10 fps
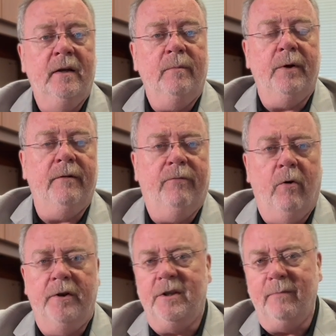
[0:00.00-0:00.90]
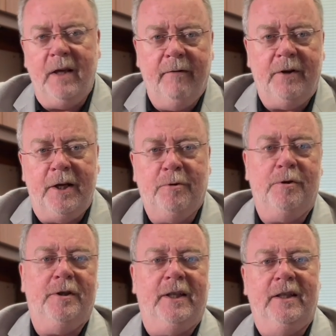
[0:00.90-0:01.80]
bring forward some
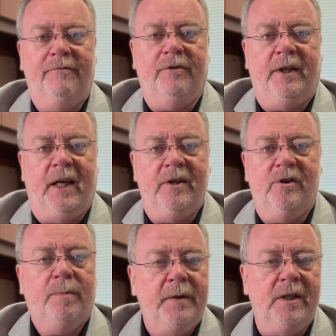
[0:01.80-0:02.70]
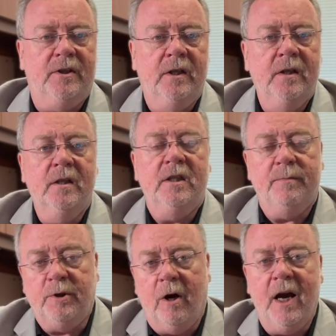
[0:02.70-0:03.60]
interesting and different cases, please
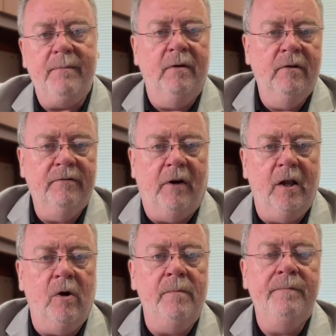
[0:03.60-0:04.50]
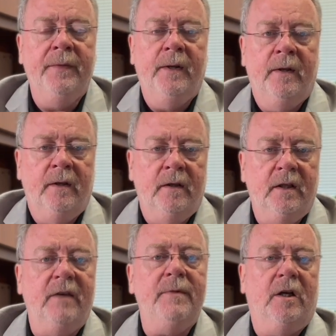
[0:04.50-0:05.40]
subscribe, follow,
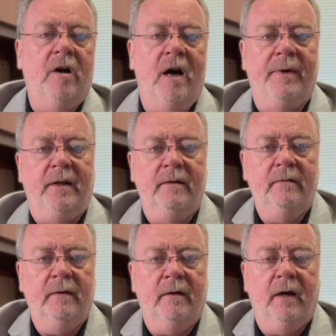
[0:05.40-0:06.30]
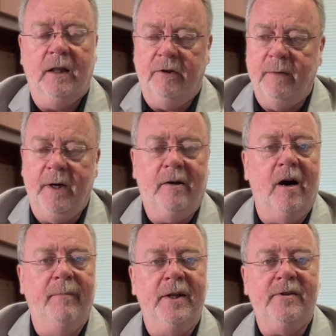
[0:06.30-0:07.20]
give me a comment. I look at my
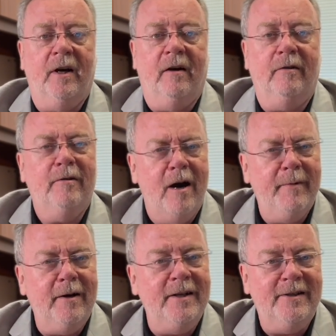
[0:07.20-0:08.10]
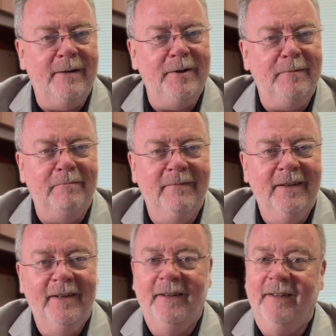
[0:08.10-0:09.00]
comments, I'll comment on some of them,
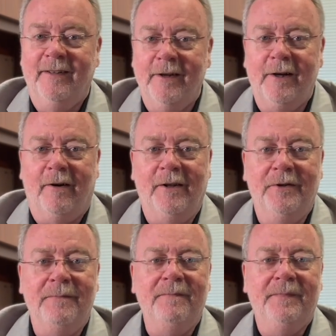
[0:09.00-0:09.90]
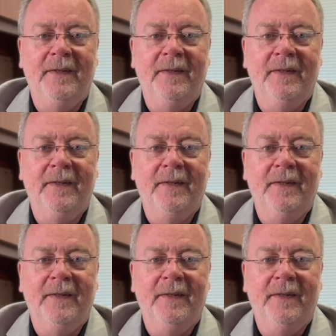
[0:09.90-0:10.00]
not all of them,